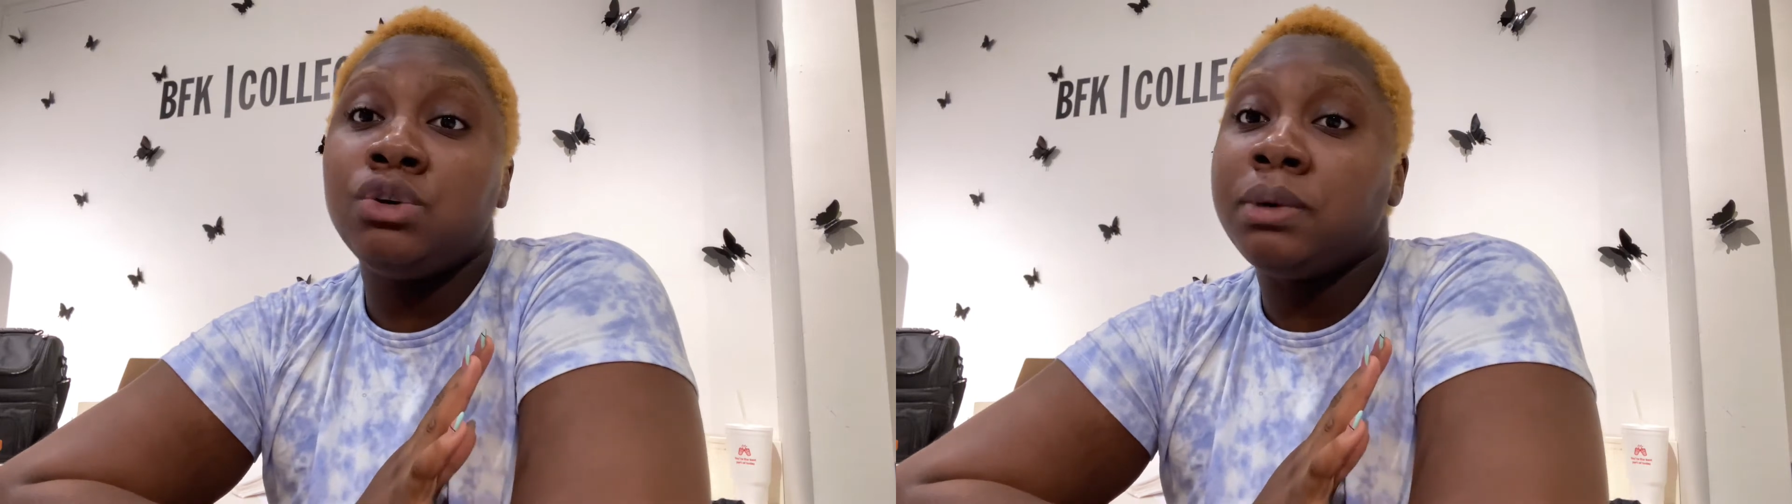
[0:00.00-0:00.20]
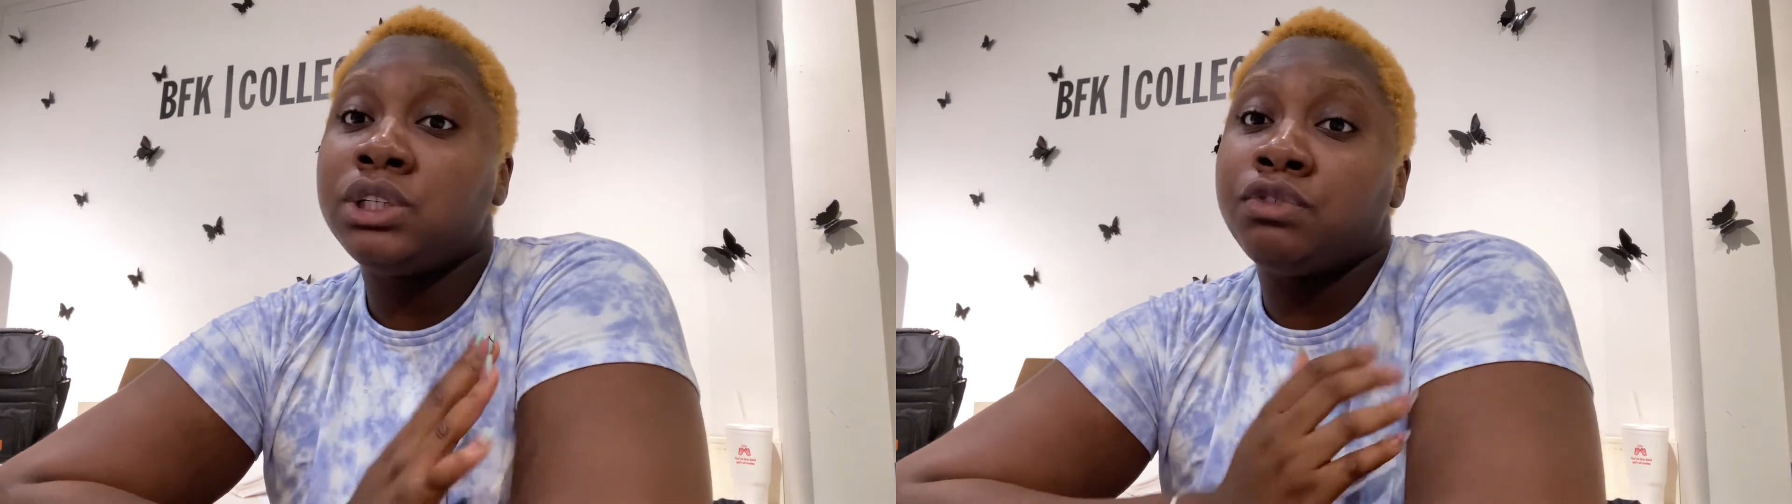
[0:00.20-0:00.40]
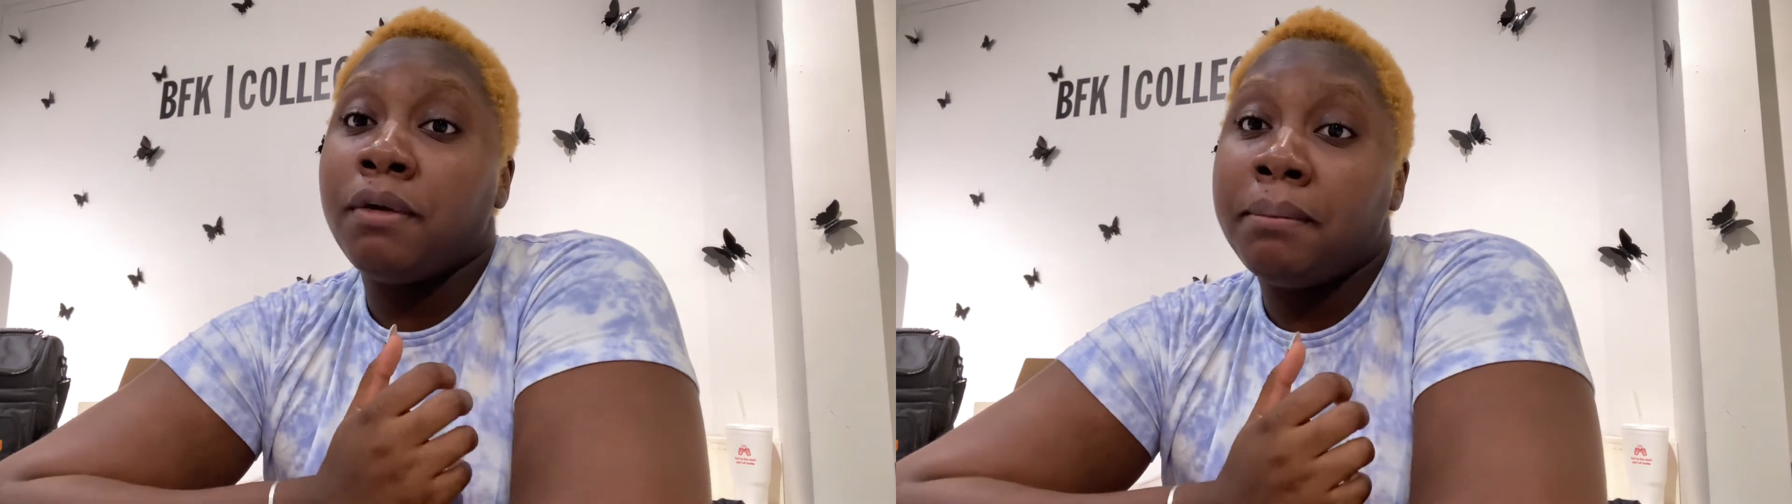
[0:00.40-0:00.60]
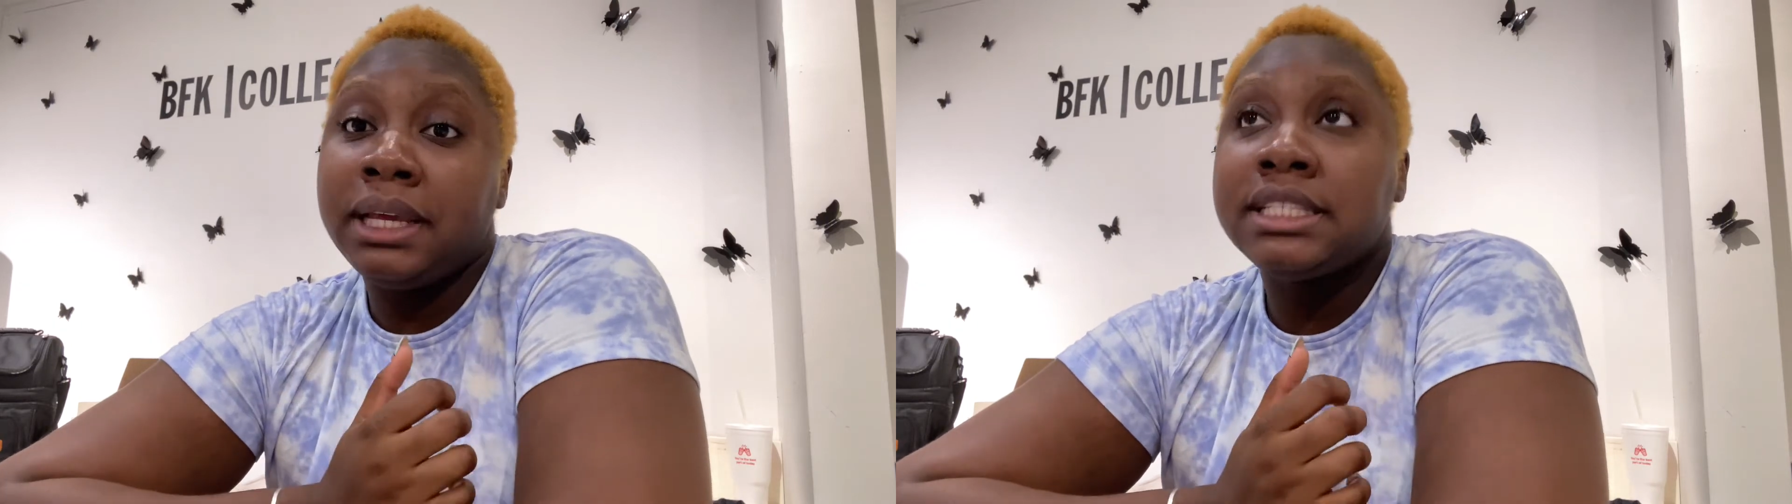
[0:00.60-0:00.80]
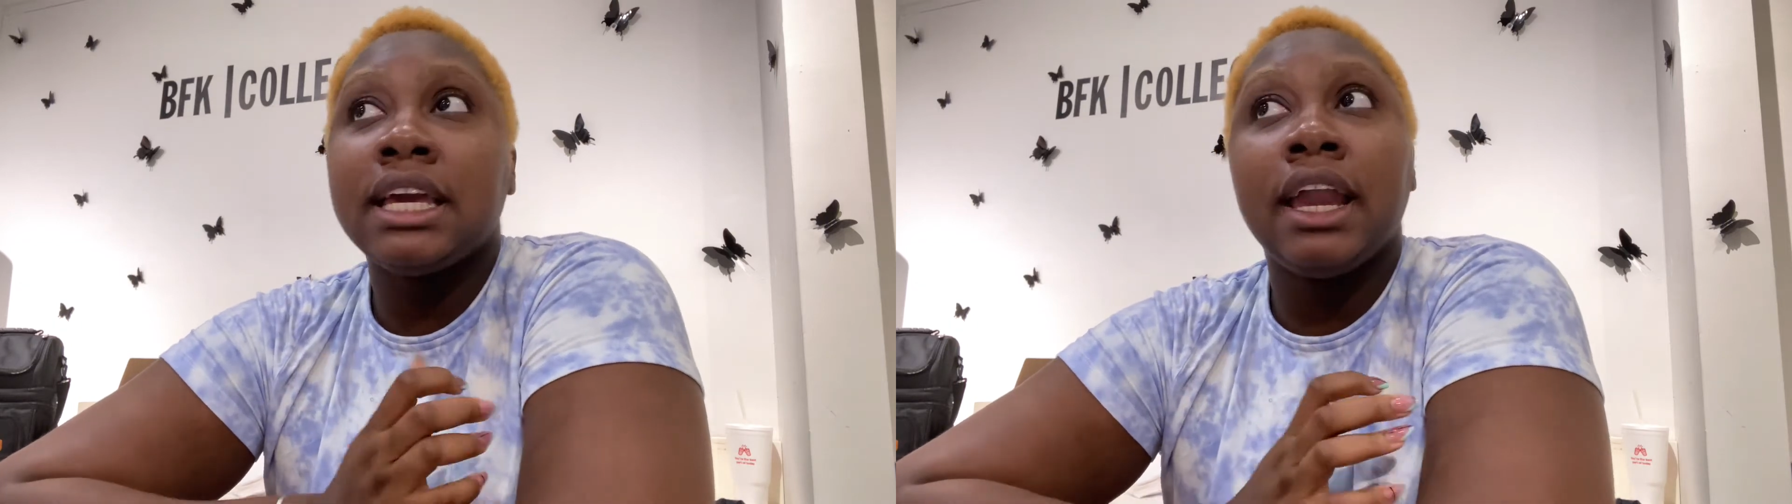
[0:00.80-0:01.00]
much for
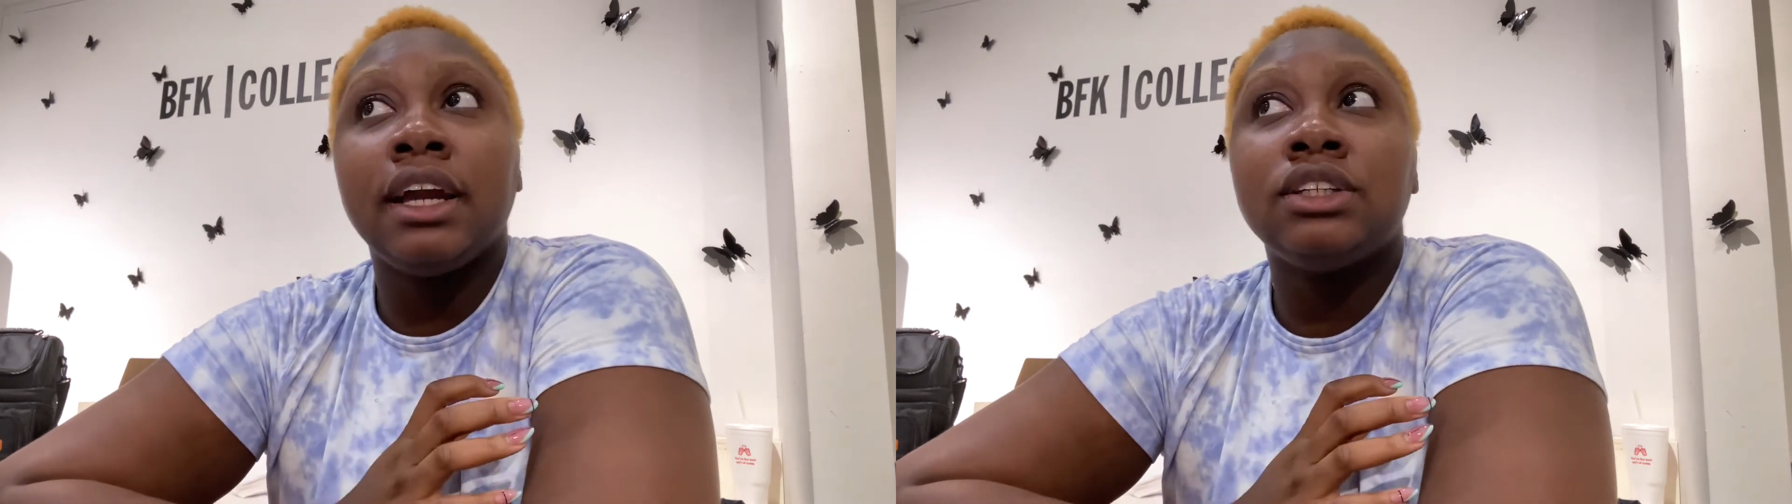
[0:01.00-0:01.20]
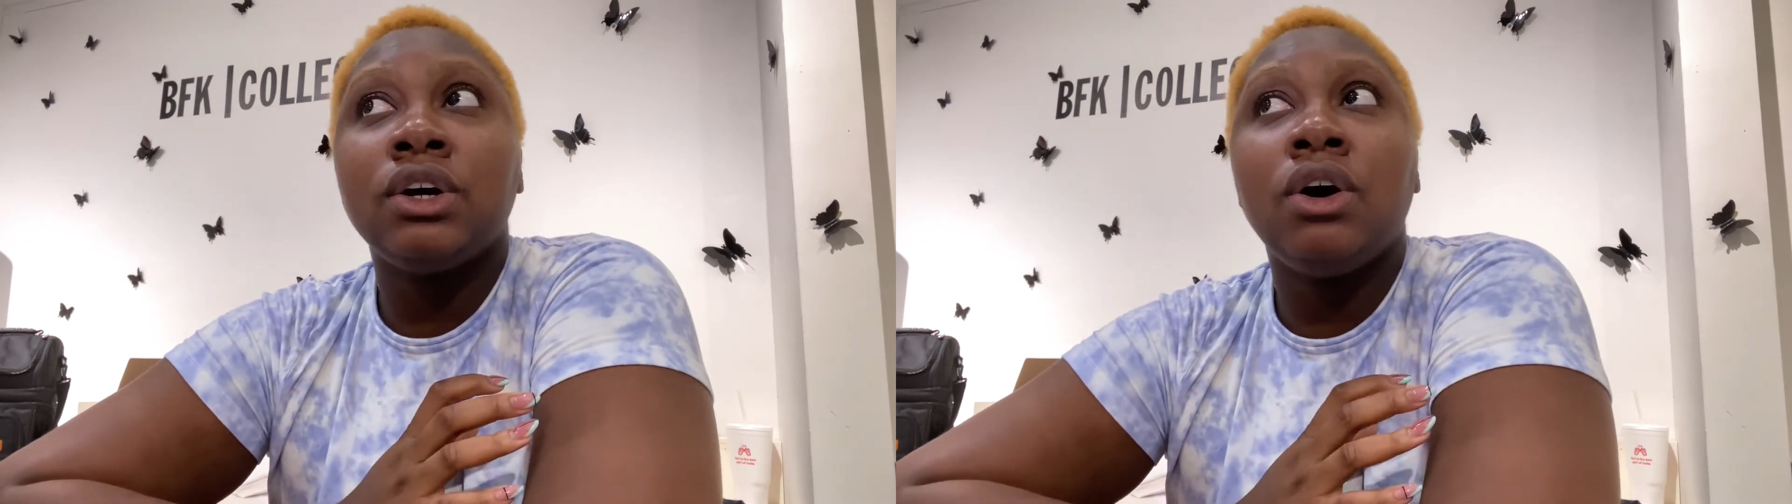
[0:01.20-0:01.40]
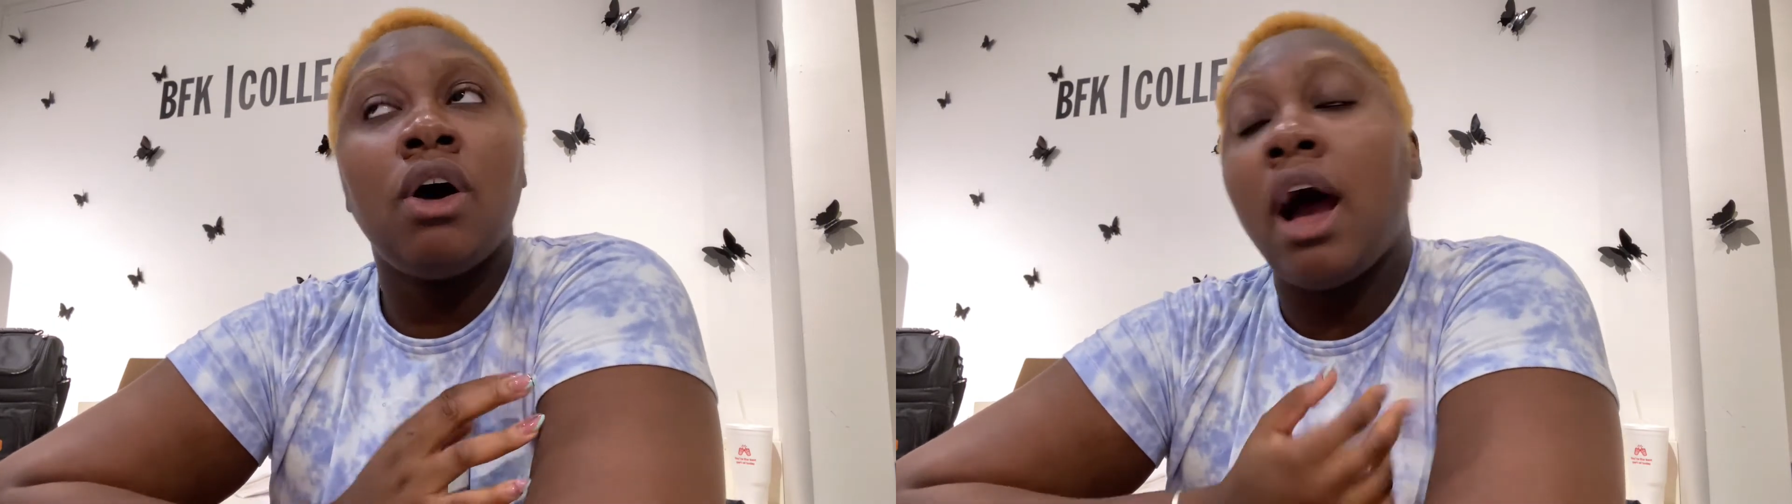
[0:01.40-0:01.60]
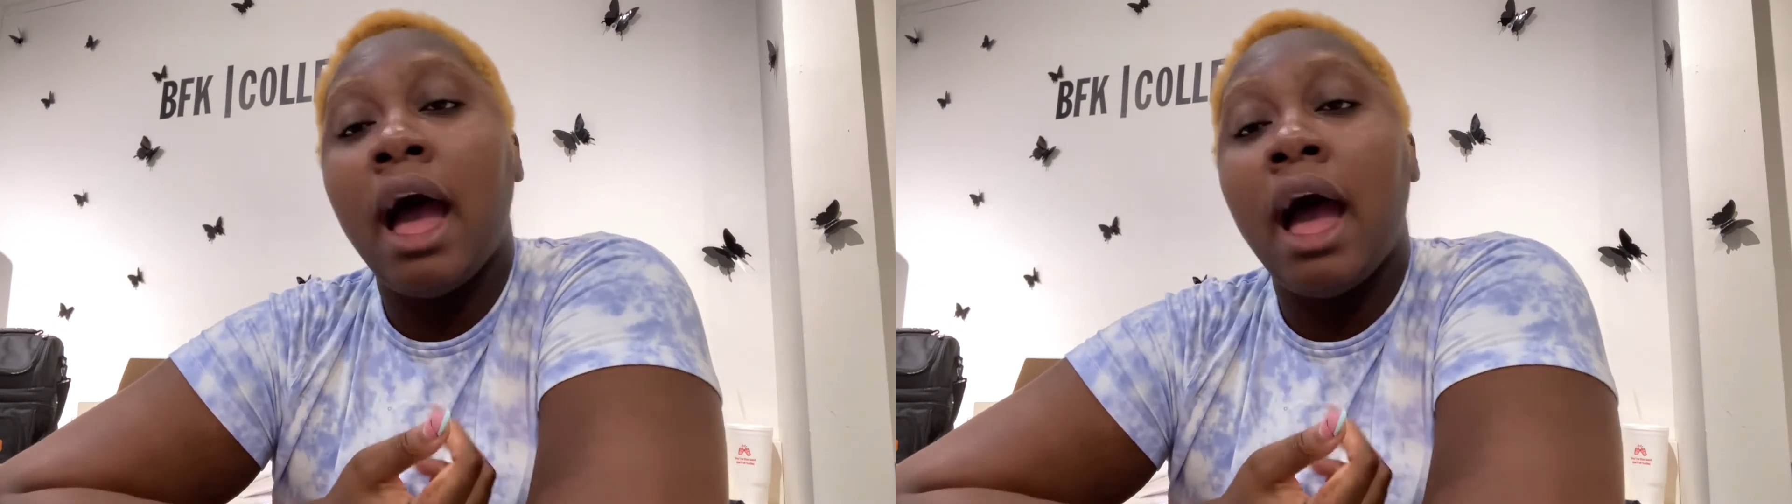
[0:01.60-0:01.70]
me to handle,